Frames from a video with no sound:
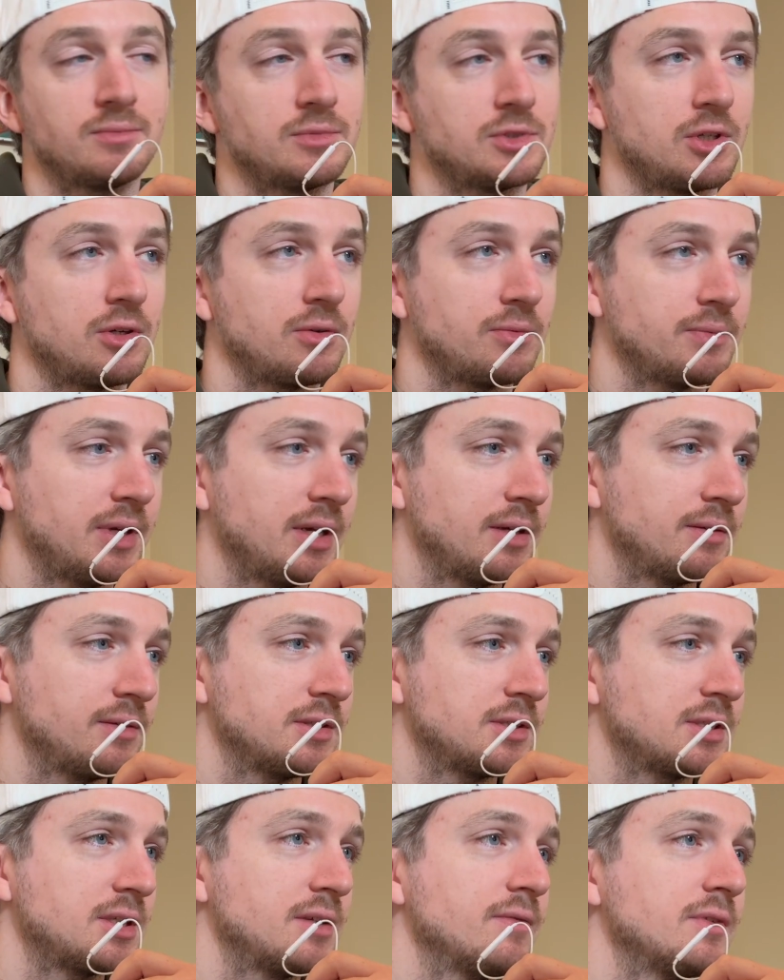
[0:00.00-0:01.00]
So yeah,
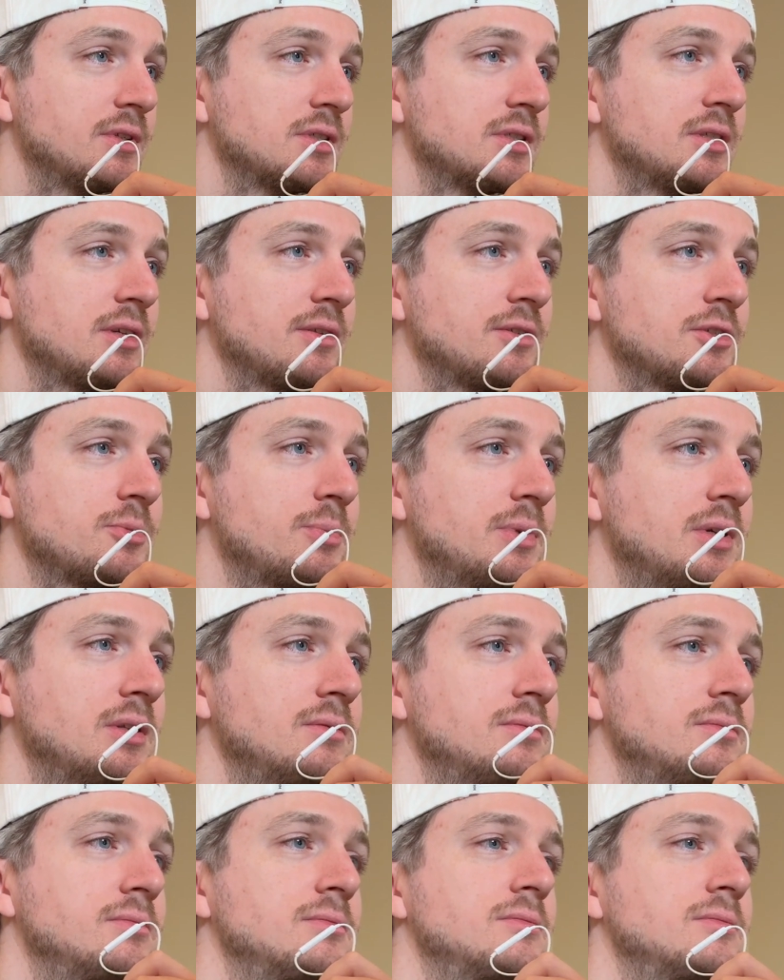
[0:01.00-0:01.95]
let's give this another spin.